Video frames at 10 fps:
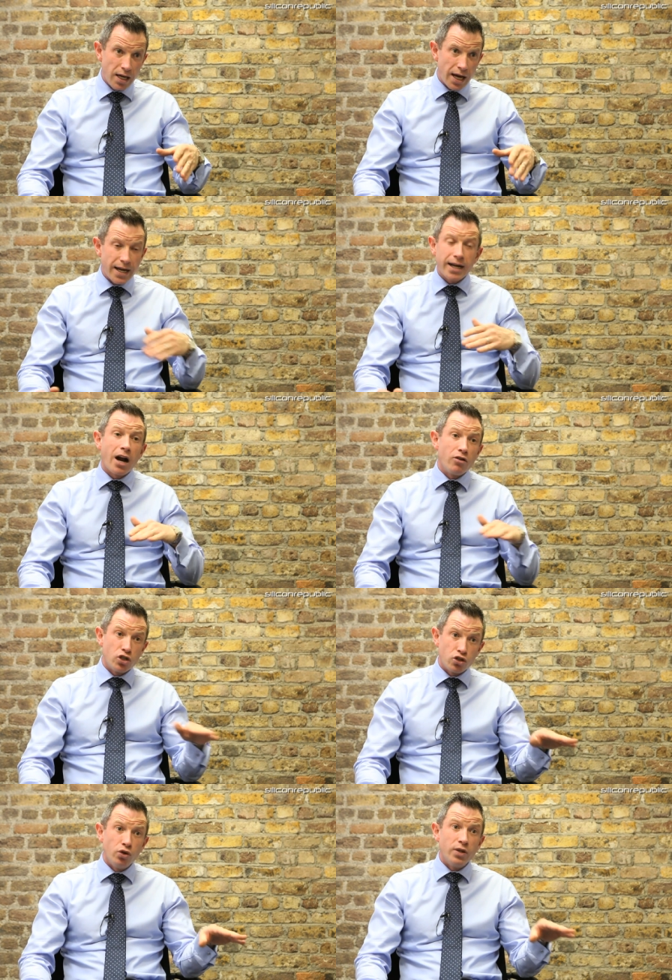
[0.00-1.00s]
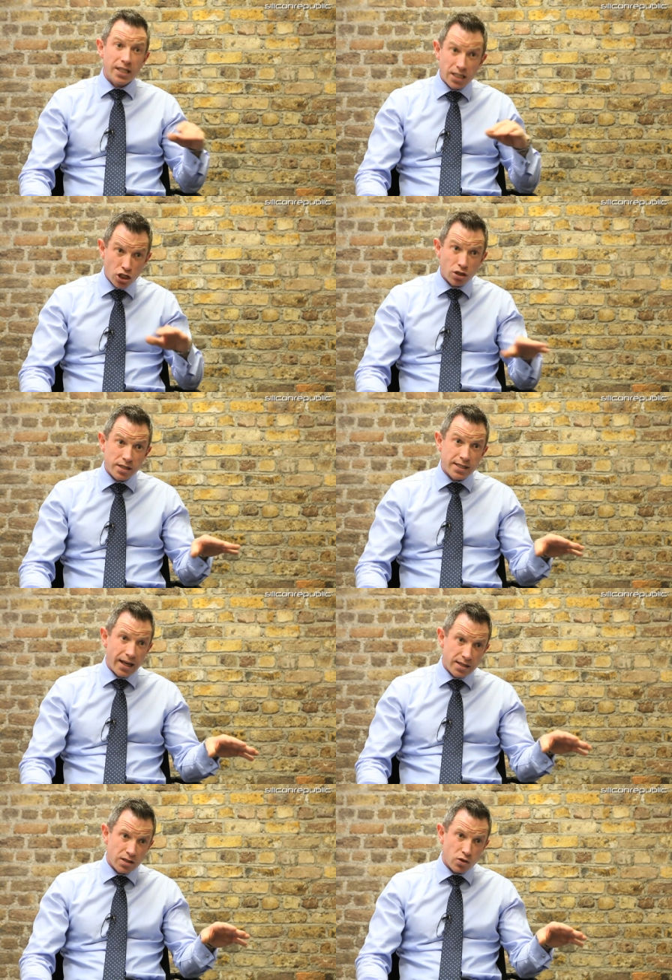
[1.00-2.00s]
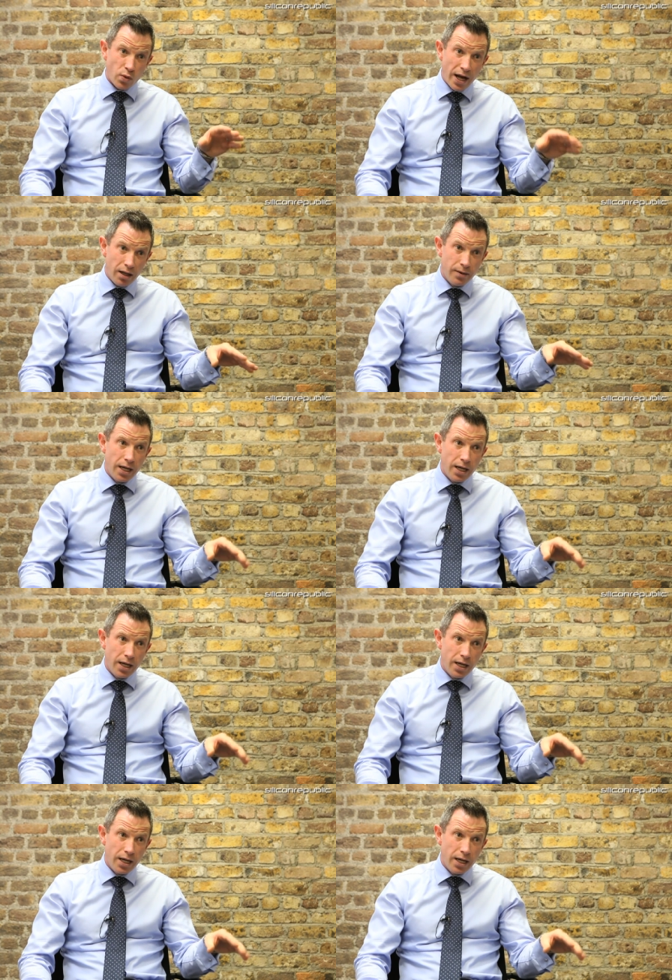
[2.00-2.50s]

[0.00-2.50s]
and that carries through in the digital sense as well.